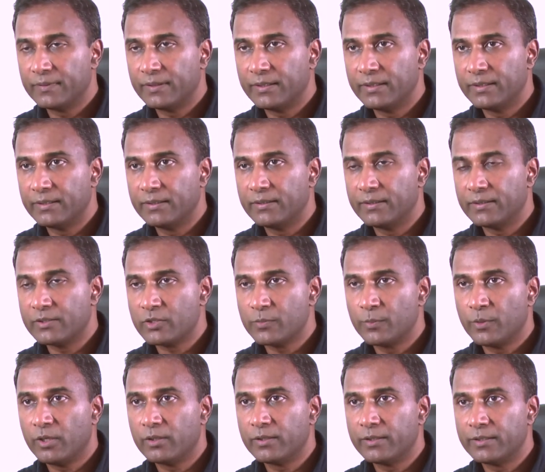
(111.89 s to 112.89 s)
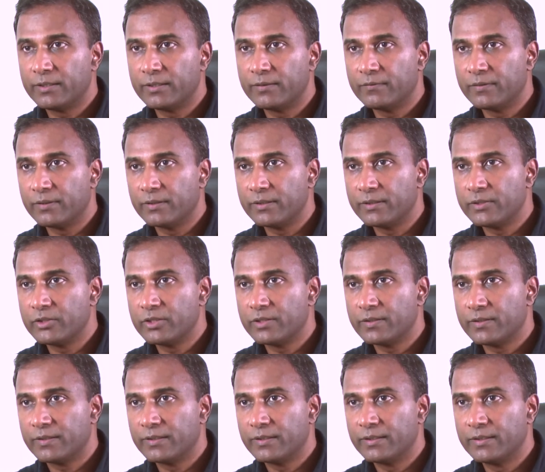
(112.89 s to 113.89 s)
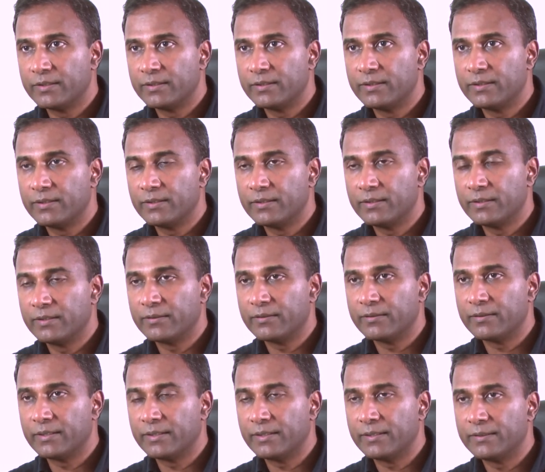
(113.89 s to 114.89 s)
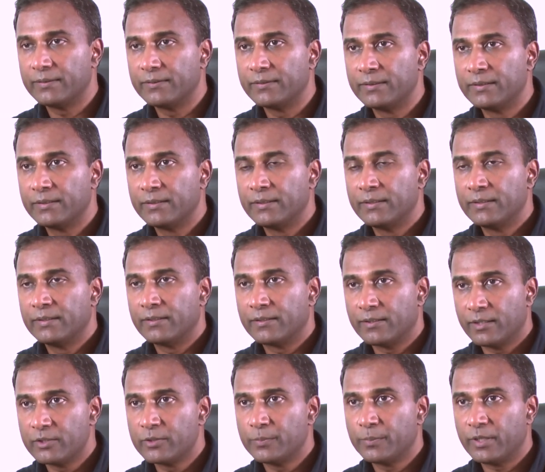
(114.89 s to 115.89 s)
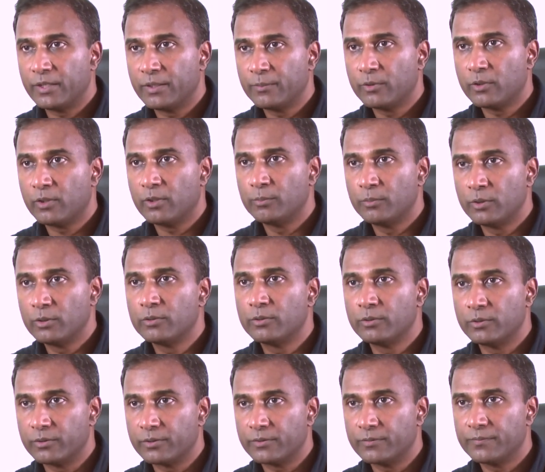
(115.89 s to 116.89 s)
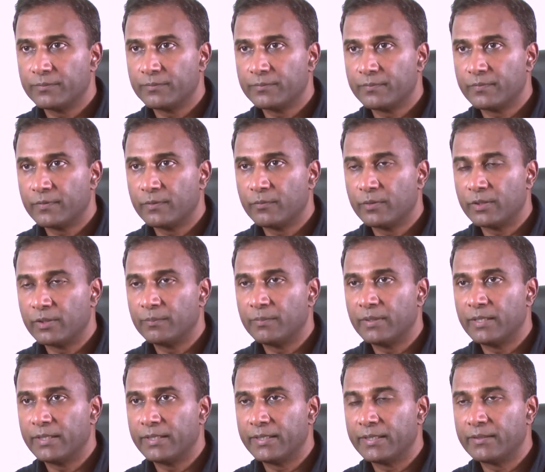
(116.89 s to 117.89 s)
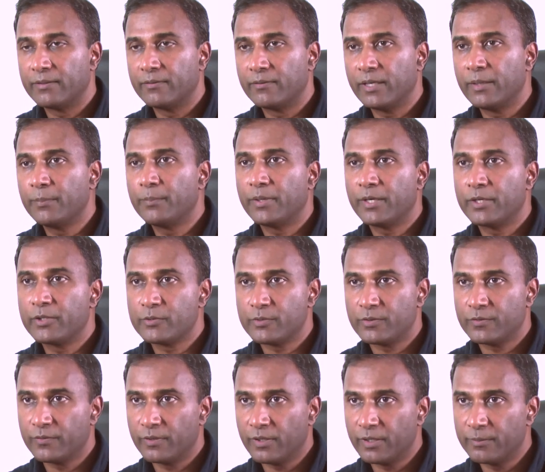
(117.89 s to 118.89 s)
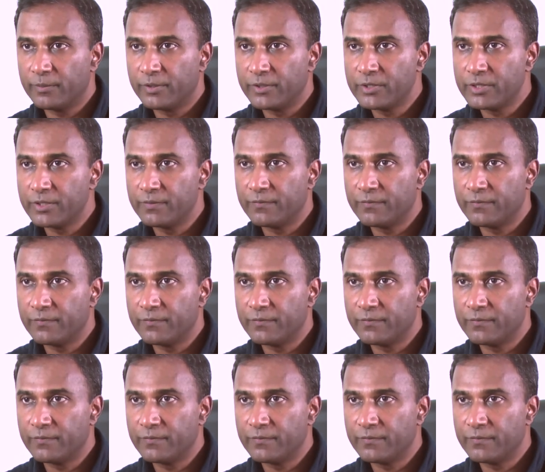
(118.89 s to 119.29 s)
in a small Indian village in near uh, Rajapalayam called Mohur, where my grandparents were farmers.